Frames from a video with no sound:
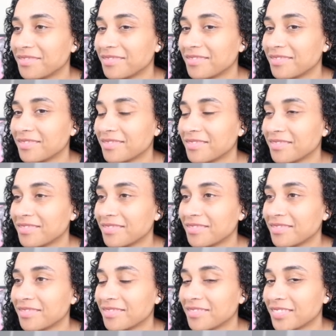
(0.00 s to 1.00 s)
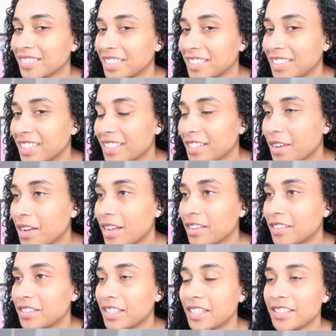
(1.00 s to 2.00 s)
Okay,
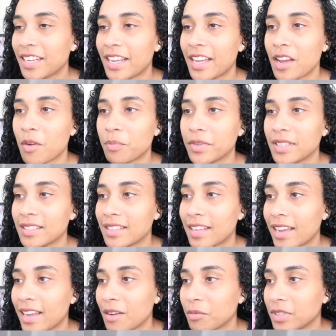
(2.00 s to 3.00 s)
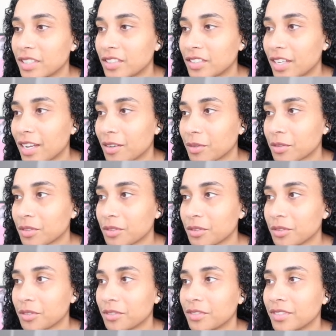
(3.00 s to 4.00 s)
CJ helping his dad with his channel too.